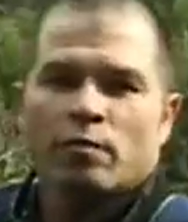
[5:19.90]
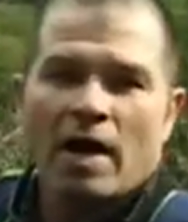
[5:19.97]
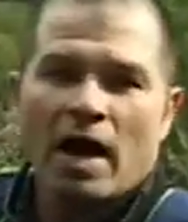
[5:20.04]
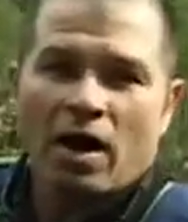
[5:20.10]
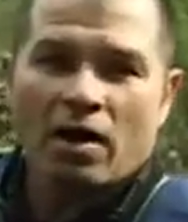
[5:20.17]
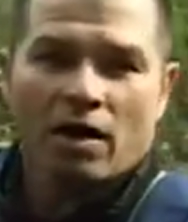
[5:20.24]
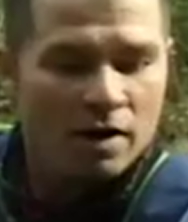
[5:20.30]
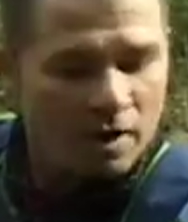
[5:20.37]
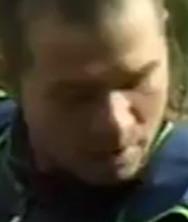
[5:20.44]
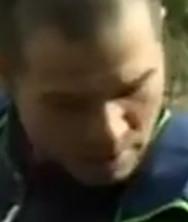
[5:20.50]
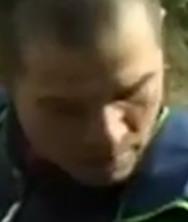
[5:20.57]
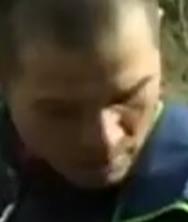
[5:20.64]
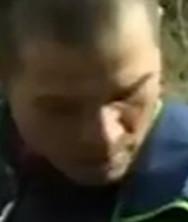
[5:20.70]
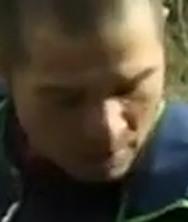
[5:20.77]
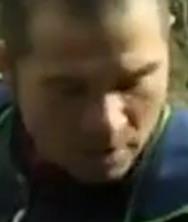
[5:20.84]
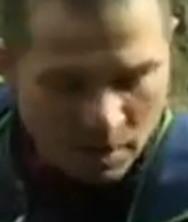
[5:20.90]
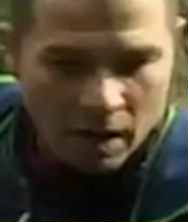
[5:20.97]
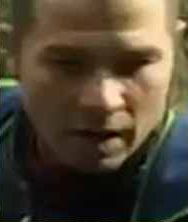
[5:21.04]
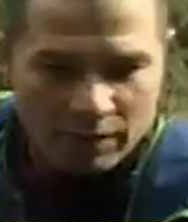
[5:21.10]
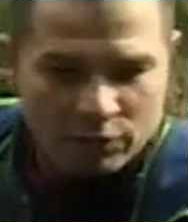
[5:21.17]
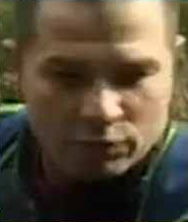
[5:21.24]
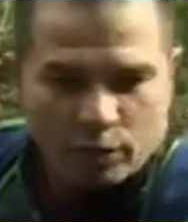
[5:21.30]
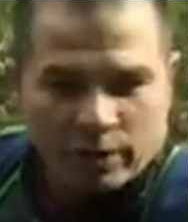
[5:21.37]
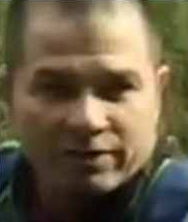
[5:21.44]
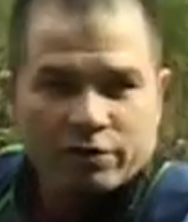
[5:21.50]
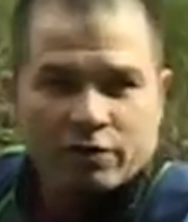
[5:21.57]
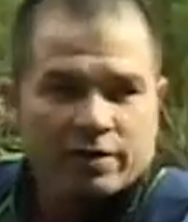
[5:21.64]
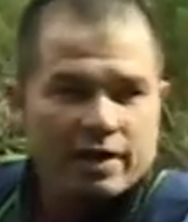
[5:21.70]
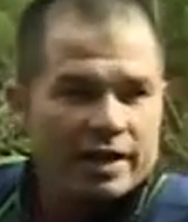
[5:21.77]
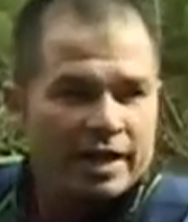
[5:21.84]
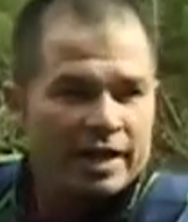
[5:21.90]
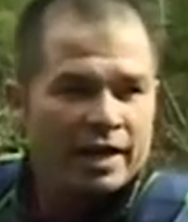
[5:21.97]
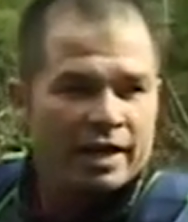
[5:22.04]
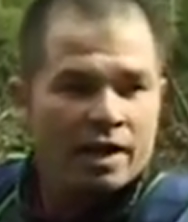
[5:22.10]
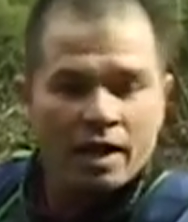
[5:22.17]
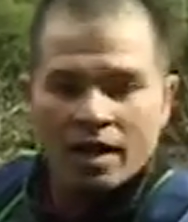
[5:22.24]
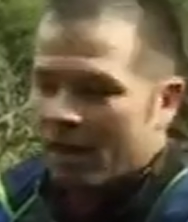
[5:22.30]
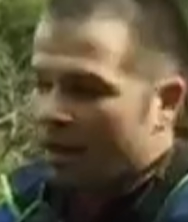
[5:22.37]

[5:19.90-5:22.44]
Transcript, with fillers: power of this wingsuit kicking in,